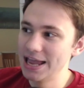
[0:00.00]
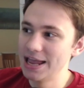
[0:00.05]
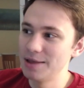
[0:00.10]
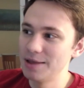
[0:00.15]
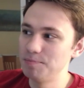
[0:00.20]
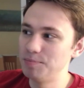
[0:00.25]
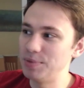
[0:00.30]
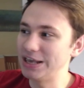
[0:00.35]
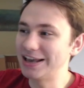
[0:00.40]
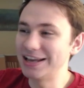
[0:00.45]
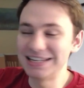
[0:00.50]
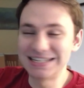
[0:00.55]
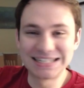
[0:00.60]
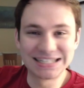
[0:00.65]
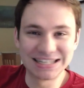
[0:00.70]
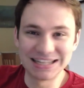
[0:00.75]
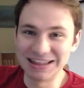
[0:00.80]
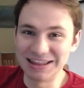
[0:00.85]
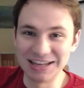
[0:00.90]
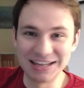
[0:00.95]

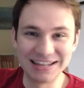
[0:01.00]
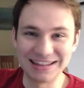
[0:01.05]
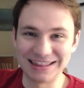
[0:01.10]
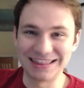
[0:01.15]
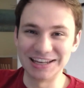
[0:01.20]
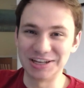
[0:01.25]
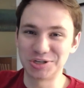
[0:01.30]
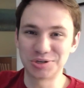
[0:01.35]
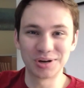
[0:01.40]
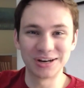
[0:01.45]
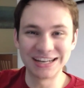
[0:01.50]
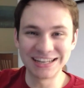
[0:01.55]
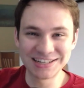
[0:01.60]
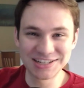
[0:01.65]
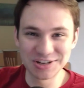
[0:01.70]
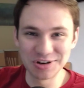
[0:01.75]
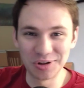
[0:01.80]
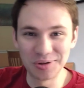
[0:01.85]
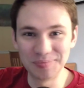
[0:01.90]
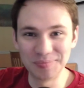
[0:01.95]
Because the
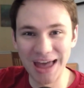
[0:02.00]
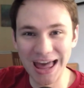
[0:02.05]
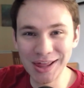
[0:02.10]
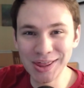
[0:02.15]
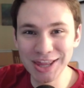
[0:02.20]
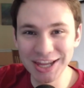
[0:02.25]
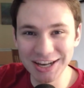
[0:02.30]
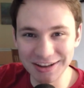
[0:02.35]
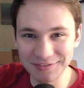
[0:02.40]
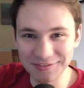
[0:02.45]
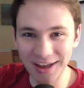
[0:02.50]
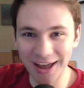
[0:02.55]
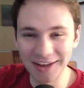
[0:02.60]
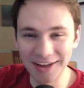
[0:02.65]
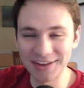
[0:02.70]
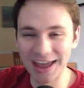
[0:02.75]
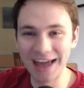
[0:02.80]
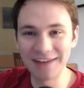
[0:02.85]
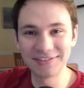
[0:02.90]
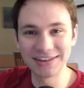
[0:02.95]
traditional method
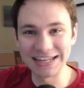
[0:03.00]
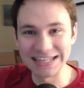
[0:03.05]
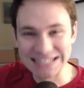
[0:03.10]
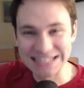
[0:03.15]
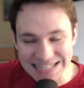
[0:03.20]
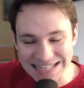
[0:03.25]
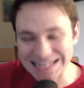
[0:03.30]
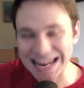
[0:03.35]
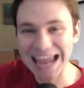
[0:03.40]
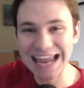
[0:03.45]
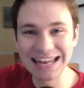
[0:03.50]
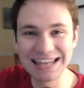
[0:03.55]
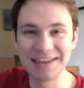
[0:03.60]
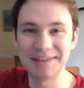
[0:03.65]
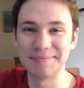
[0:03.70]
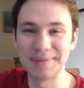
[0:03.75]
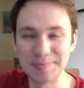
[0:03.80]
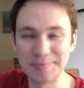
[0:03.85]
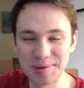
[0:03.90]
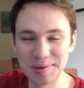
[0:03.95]
of having a
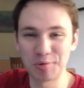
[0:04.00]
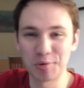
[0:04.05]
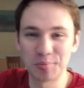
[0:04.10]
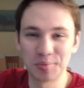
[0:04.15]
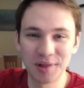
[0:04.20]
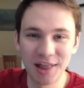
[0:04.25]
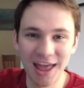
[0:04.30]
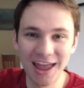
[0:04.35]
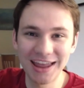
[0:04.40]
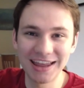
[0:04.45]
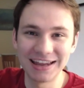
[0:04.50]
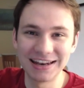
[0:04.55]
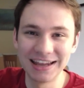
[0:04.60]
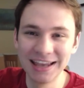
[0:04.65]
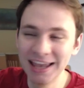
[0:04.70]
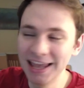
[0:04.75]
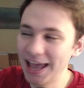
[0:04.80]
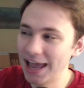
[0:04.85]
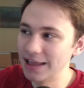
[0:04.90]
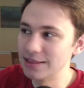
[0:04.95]
stadium that people play and
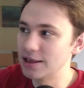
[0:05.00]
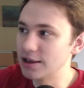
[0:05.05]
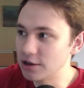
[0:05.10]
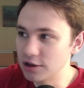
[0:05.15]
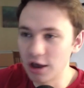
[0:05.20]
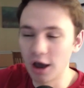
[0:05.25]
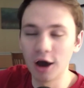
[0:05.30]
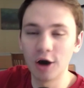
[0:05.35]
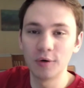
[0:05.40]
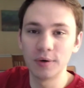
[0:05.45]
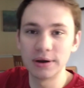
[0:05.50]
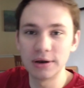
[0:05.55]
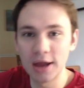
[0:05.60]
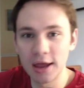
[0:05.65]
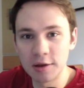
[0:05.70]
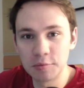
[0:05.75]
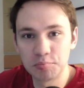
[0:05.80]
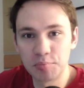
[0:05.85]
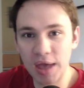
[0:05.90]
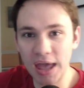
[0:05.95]
then go
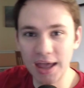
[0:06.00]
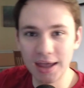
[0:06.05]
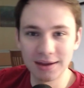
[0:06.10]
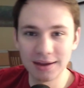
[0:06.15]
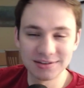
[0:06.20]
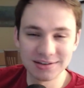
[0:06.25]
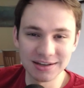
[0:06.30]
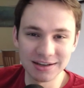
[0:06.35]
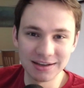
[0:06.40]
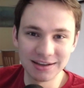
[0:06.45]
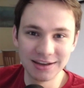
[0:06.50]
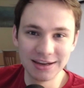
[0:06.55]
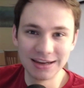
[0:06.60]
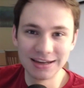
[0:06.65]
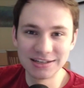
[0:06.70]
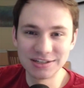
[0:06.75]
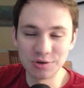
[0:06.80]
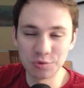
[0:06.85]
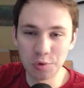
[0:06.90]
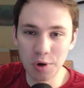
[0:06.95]
and pay to
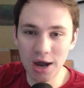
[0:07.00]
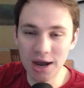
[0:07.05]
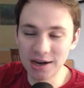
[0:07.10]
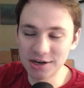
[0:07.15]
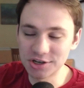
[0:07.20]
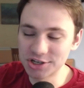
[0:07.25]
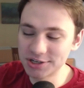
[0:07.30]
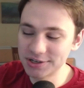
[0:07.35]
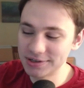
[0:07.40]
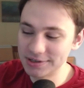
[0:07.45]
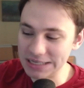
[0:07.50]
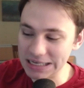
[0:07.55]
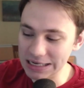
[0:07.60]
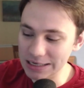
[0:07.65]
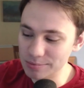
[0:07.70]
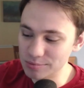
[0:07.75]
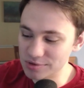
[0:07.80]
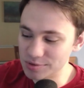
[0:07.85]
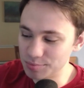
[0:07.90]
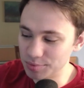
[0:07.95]
watch
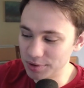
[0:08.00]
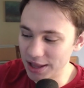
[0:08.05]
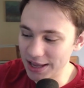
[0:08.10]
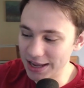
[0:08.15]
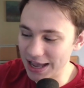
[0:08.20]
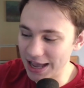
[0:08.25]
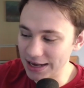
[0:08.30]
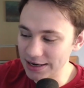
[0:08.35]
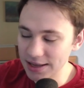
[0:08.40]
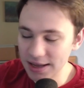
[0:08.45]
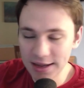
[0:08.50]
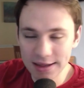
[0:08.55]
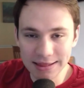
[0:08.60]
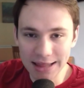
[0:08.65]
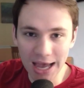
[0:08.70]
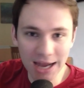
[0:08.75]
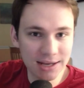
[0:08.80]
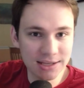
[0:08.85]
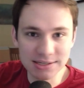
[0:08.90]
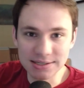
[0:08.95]
teams play at,
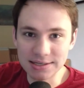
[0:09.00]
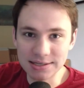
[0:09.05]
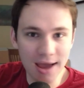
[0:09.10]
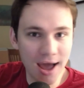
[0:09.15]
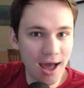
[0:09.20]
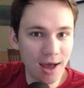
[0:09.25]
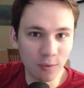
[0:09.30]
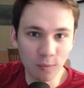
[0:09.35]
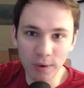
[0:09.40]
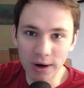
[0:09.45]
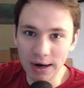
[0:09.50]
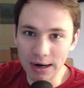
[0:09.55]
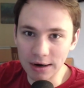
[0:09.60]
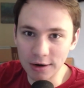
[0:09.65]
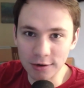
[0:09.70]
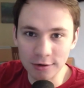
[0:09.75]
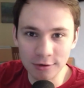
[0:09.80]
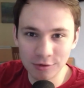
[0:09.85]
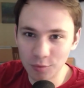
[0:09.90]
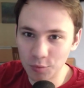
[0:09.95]
that is not
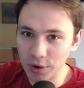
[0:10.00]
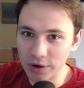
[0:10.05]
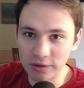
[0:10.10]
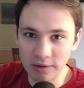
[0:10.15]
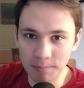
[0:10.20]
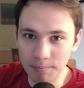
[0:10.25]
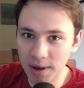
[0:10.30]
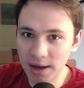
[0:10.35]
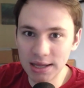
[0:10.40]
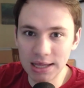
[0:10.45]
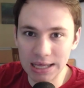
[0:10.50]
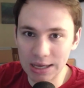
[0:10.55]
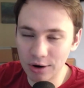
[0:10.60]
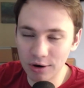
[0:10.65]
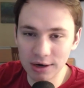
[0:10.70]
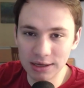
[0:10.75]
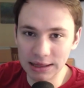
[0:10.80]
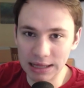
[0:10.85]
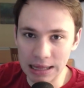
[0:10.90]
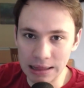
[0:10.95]
where the money
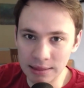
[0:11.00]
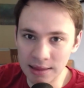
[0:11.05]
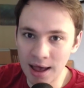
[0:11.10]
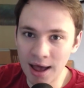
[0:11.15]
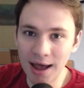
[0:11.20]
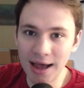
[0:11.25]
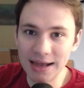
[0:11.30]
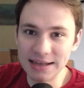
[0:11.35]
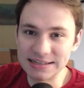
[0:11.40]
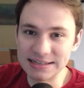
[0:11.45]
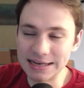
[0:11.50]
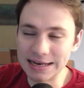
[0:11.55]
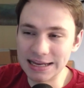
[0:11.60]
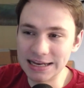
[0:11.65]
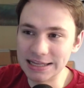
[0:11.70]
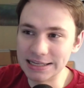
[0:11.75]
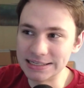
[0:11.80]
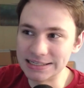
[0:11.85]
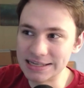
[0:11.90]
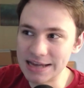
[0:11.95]
currently lies. And
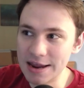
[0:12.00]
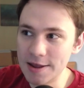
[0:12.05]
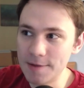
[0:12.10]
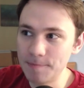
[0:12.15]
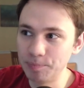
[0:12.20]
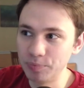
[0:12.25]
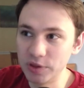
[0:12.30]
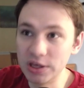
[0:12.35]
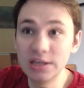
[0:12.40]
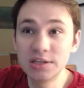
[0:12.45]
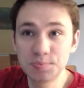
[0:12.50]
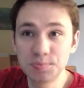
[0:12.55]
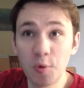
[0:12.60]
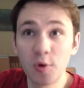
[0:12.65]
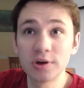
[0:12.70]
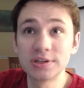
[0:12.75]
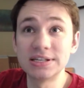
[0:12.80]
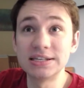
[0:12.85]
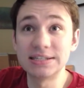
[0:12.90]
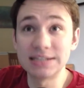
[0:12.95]
it is...
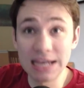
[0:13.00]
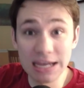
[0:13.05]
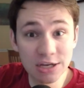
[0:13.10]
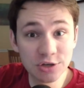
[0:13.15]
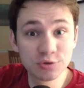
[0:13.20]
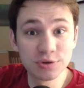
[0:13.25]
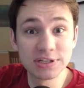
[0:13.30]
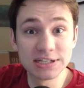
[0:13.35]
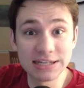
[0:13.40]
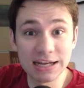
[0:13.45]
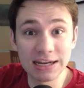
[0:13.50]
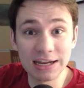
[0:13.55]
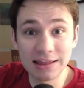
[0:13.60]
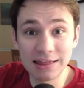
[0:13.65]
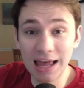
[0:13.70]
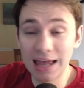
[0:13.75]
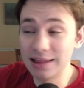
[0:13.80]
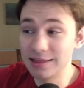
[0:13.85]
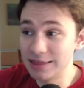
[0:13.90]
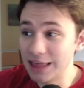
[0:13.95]
Esports is interesting in
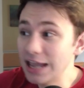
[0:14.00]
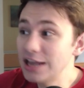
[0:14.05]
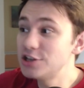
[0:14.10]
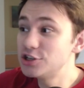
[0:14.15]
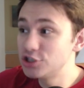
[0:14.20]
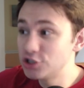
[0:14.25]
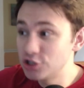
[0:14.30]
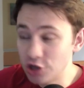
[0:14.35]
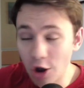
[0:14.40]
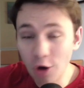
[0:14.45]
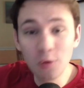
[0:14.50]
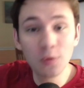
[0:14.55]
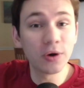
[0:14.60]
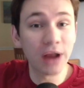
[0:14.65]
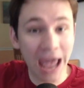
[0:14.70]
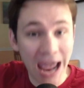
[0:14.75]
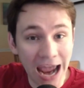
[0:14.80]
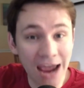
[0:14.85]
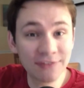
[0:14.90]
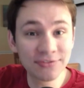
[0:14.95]
that they don't
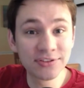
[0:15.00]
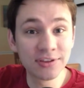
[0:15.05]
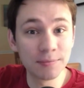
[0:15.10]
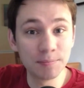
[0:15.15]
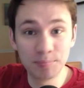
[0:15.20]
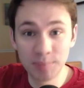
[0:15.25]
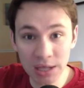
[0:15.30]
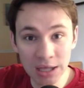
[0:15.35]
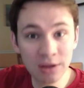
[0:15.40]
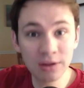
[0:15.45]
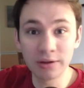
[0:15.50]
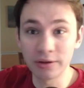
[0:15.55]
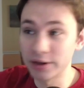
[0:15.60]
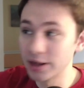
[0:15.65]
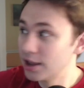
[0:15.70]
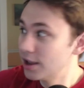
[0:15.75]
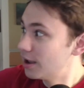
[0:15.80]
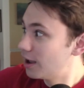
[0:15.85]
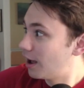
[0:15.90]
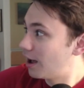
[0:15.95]
have to build
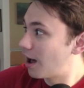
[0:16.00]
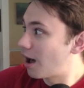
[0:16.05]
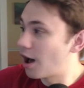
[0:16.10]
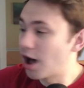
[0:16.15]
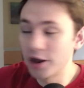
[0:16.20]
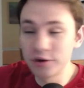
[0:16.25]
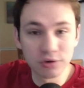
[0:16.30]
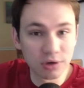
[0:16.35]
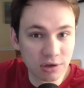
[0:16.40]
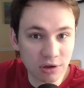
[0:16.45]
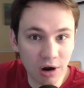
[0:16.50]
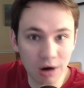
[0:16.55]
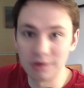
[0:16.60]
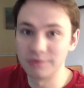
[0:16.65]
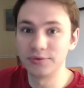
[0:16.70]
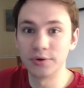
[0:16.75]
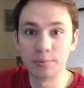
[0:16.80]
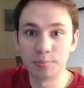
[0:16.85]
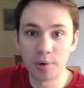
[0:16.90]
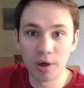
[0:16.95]
a 100-yard
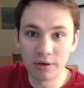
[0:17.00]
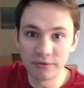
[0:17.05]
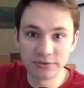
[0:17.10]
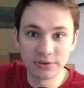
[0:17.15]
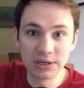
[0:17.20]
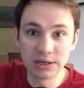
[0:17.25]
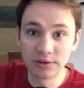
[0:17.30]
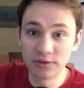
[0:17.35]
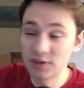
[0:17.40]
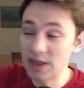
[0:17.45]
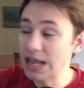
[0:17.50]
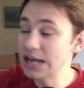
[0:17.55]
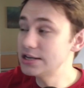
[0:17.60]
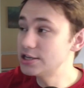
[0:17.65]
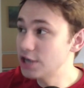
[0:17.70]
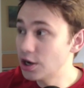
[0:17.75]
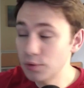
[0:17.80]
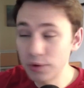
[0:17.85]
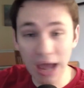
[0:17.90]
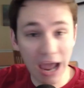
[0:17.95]
football field. They
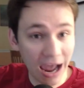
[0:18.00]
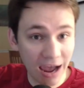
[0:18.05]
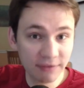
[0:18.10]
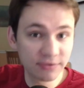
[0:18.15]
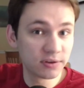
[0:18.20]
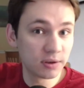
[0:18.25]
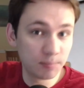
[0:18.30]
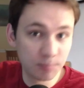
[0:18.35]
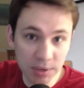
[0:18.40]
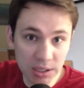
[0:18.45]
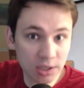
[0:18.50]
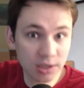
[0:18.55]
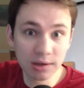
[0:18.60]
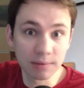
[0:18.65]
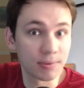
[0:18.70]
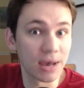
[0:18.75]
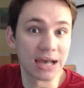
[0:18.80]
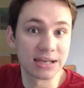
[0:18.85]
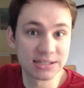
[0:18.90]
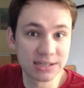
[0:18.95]
don't have to build a
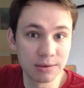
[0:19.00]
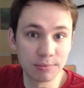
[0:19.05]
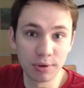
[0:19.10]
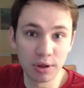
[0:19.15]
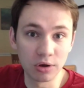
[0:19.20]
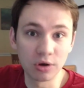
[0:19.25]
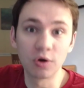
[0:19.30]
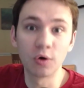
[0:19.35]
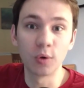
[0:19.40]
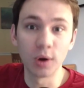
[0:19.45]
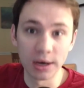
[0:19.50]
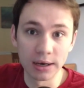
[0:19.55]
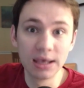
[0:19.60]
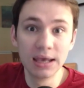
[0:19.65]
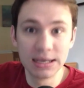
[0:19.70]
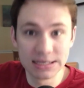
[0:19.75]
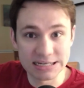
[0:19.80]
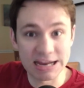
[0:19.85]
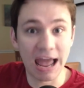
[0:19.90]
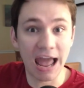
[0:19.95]
basketball court
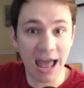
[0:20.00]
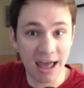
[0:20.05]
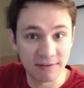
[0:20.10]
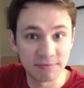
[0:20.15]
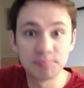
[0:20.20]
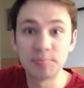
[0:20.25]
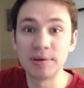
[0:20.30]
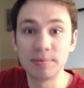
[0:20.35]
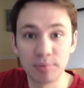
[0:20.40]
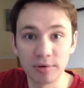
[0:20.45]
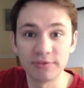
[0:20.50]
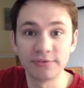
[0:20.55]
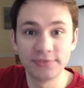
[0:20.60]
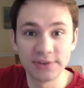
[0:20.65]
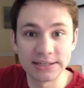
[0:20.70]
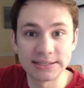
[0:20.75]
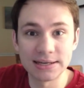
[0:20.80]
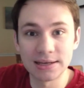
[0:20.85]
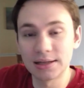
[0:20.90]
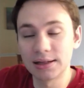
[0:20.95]
to have people
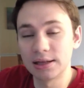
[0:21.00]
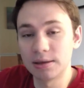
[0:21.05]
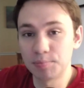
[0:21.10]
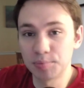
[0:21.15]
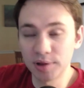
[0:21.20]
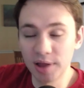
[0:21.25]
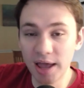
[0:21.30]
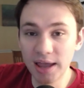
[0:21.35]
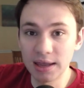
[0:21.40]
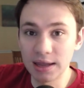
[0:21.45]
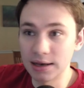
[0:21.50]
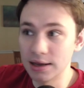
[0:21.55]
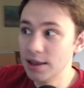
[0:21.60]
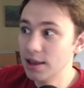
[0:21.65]
physically play in.